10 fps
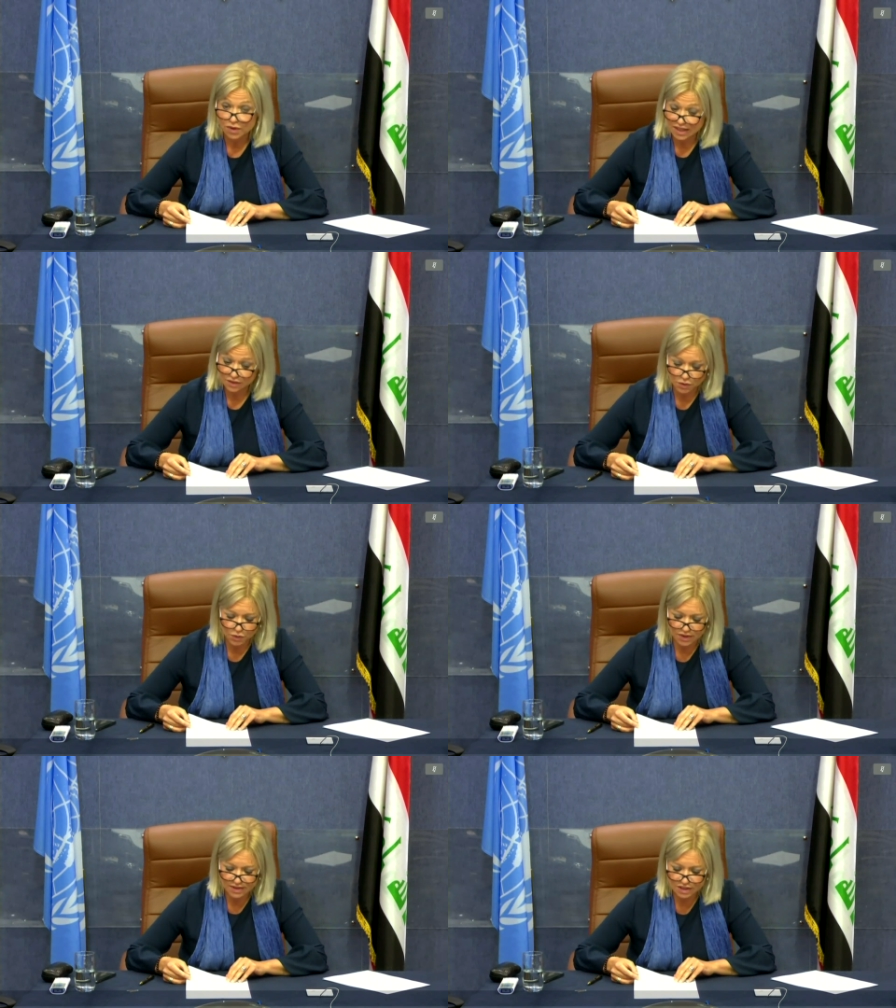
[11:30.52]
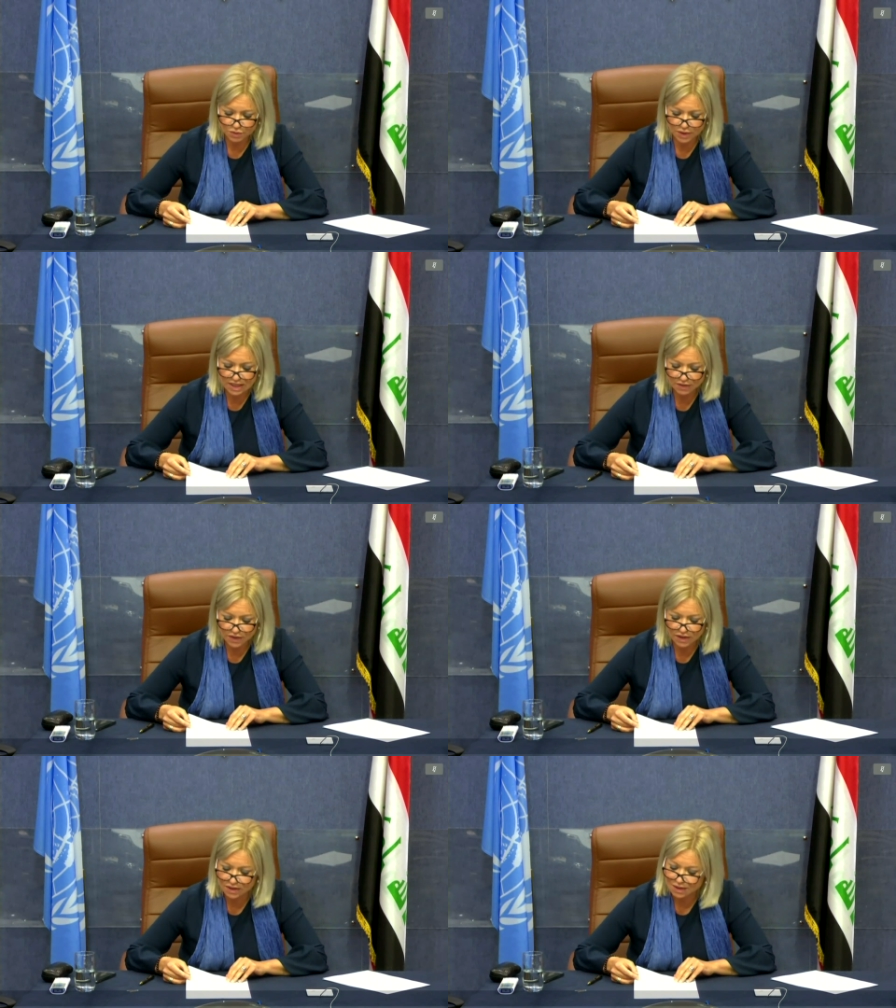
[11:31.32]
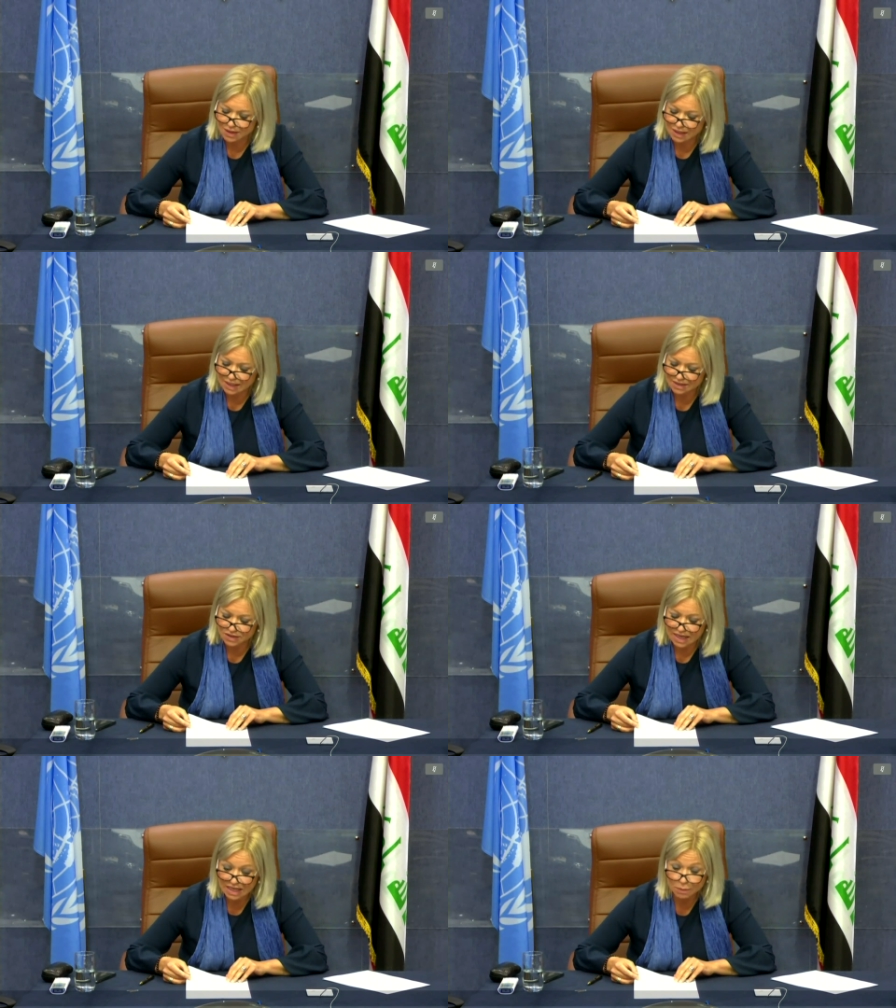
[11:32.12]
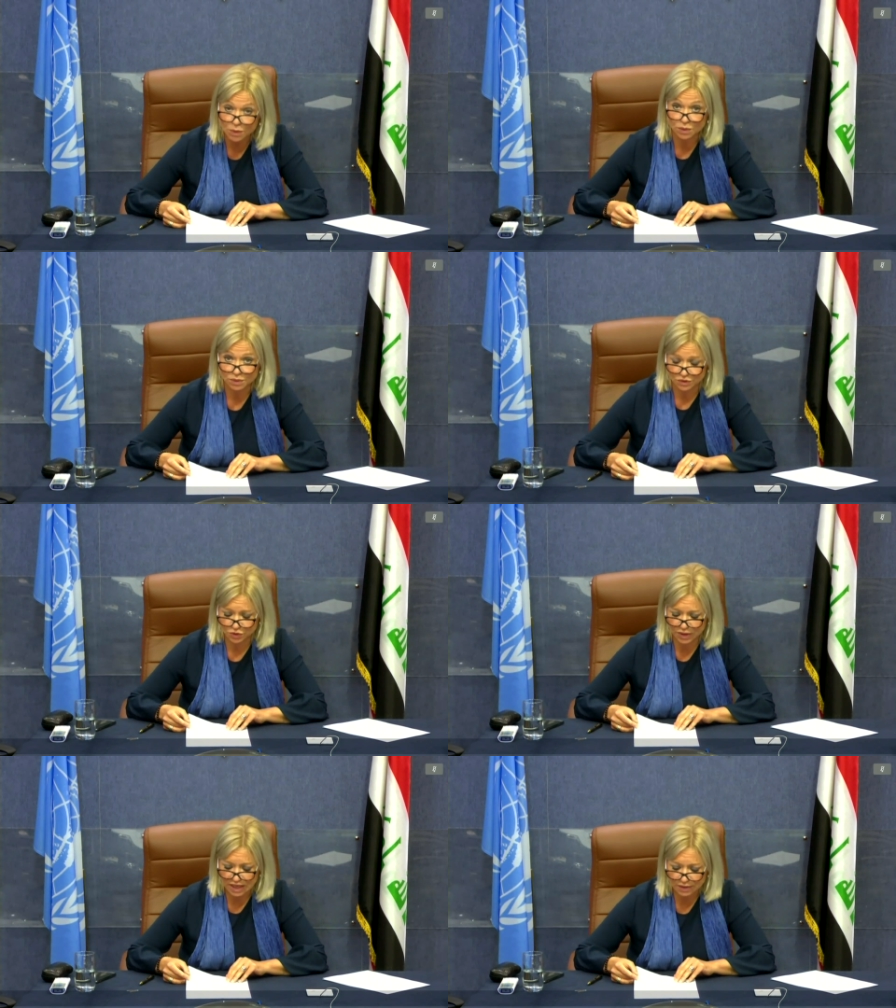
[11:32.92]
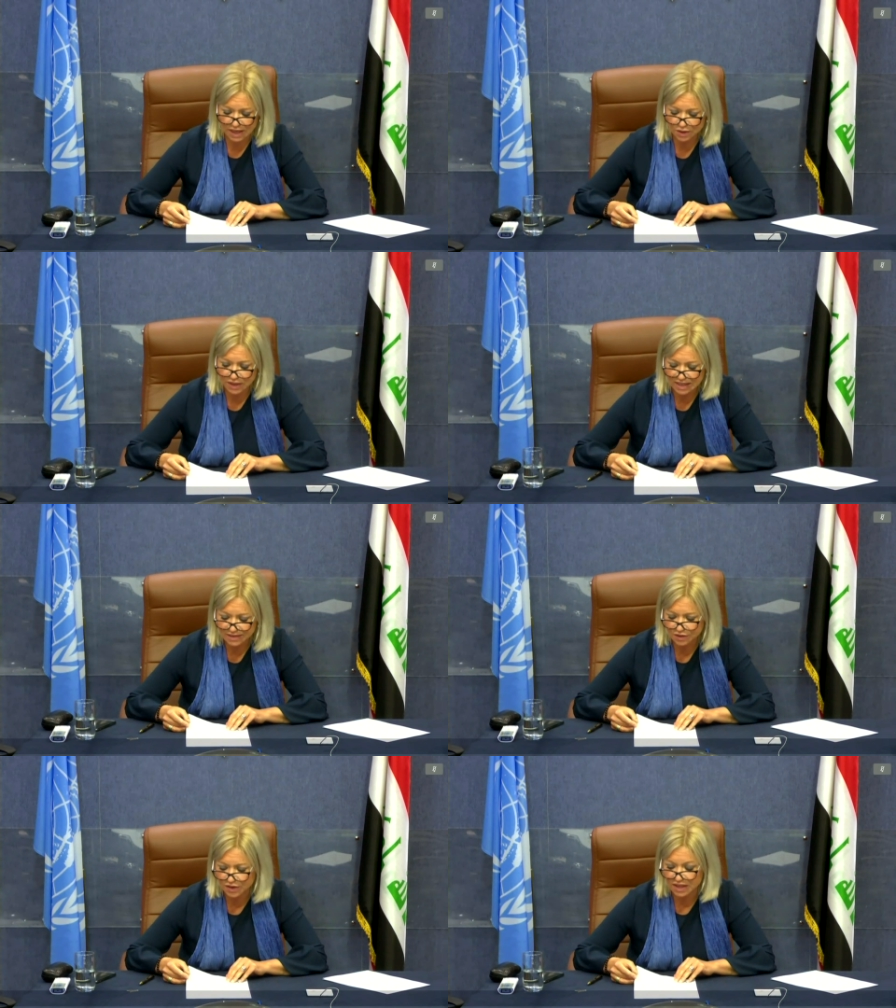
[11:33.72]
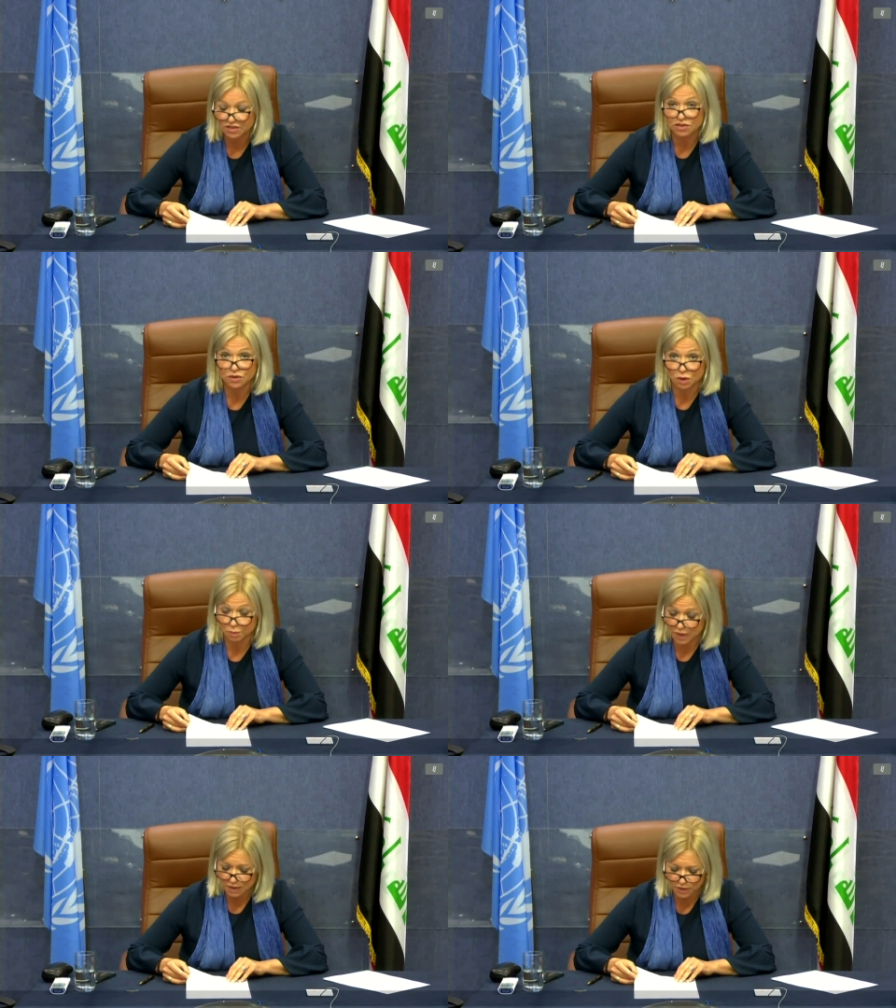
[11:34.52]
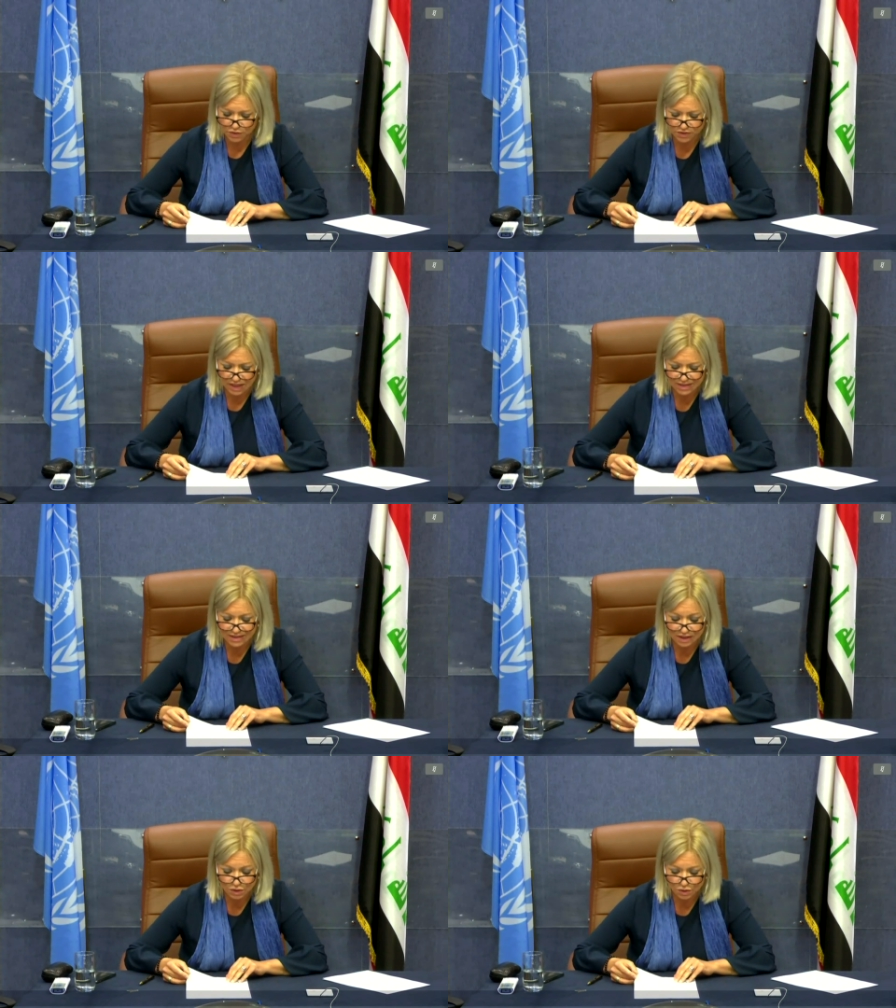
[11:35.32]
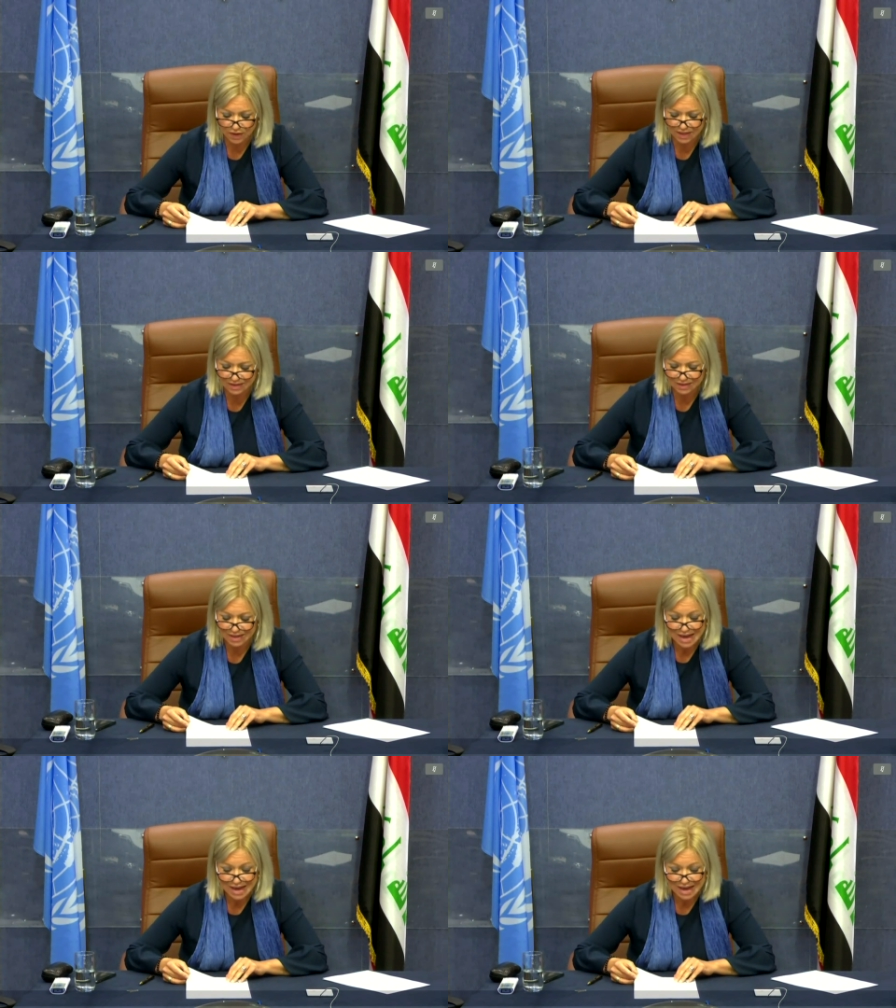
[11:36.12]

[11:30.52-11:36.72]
Kuwait authorities were nevertheless able to carry out excavations on burial sites in Kuwait